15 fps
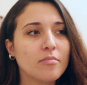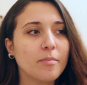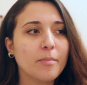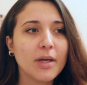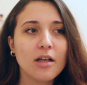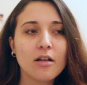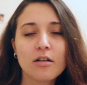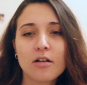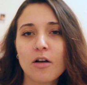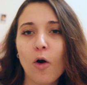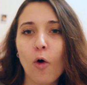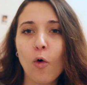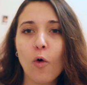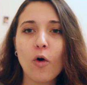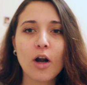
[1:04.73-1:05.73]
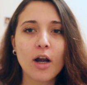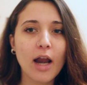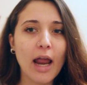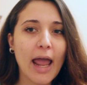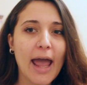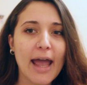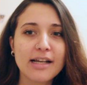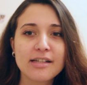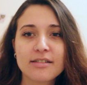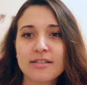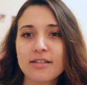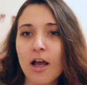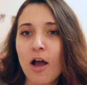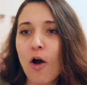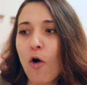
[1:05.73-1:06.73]
milk or
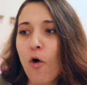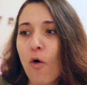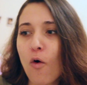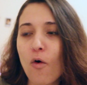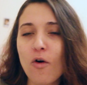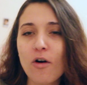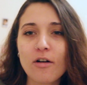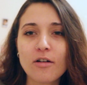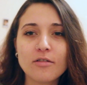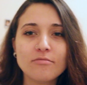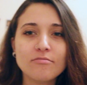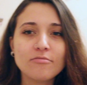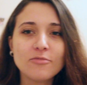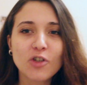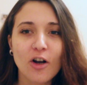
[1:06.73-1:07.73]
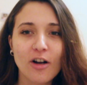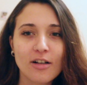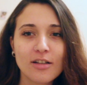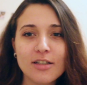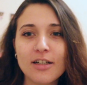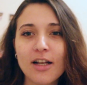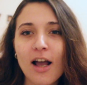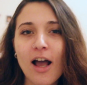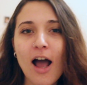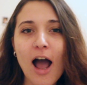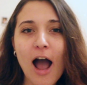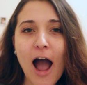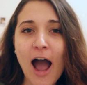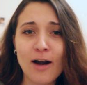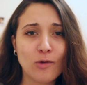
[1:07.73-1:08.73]
Hex or chocolate.
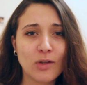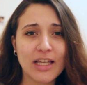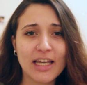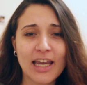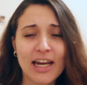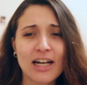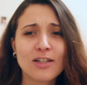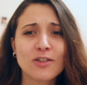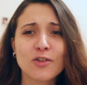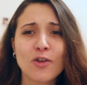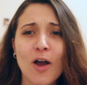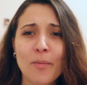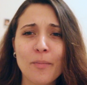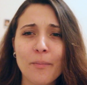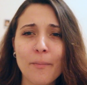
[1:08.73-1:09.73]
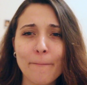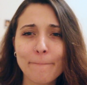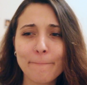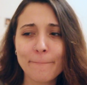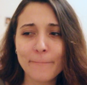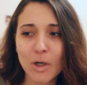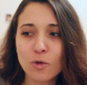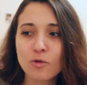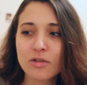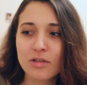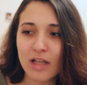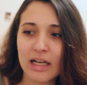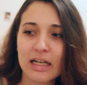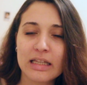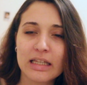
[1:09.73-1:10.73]
I don't really care, so I most
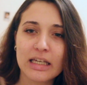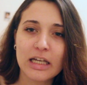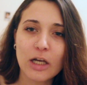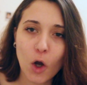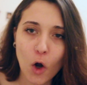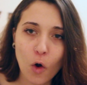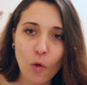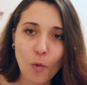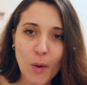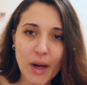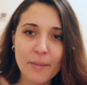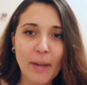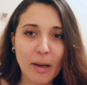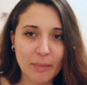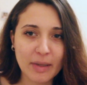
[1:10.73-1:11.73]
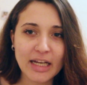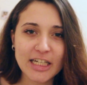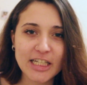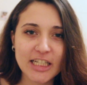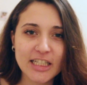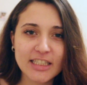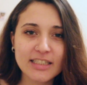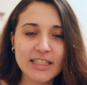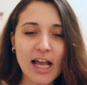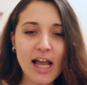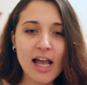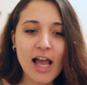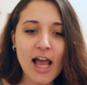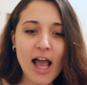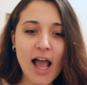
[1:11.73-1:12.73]
likely go in my PJs.
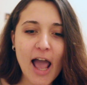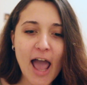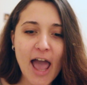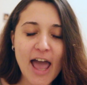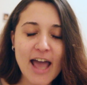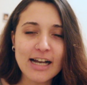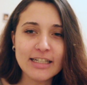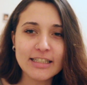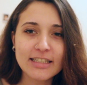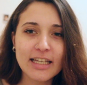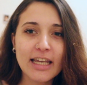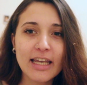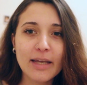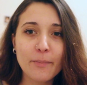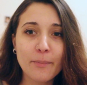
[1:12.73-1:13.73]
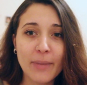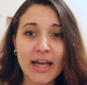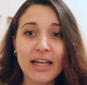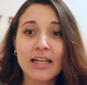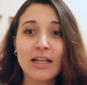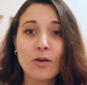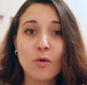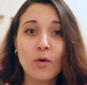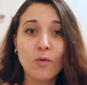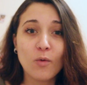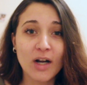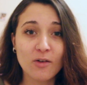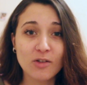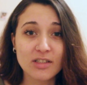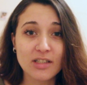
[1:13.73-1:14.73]
And back
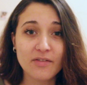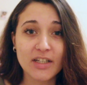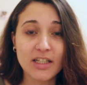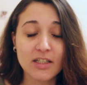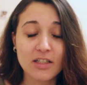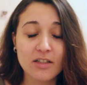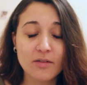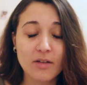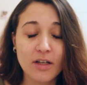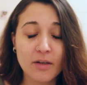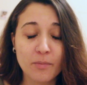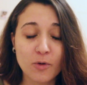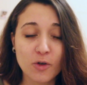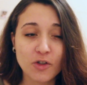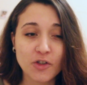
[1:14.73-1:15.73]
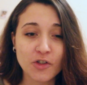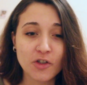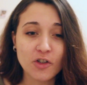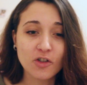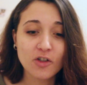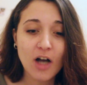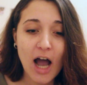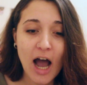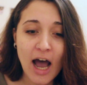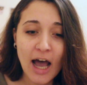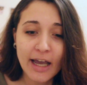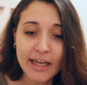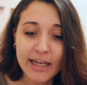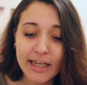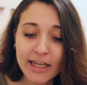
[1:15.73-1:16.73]
when I was living in Portugal,
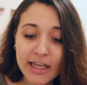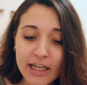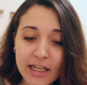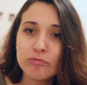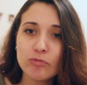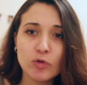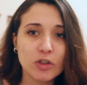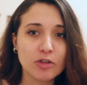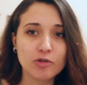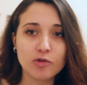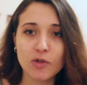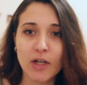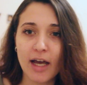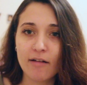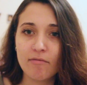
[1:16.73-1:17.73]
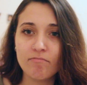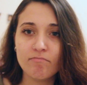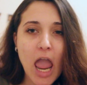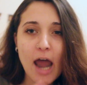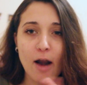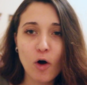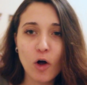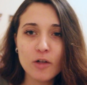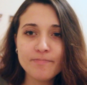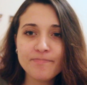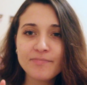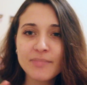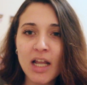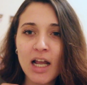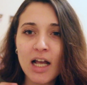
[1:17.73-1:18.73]
I wouldn't do that at all.
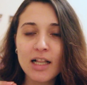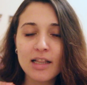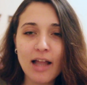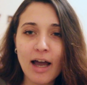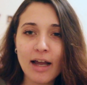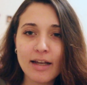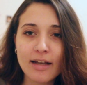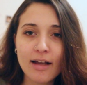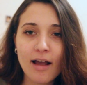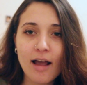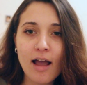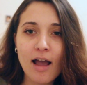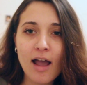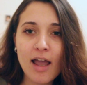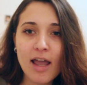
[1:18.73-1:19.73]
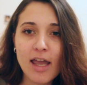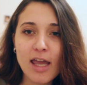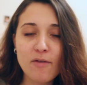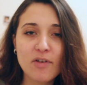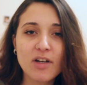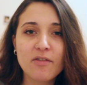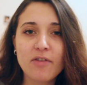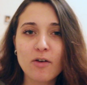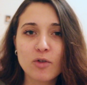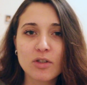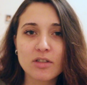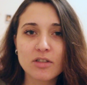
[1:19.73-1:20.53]
Like, even if I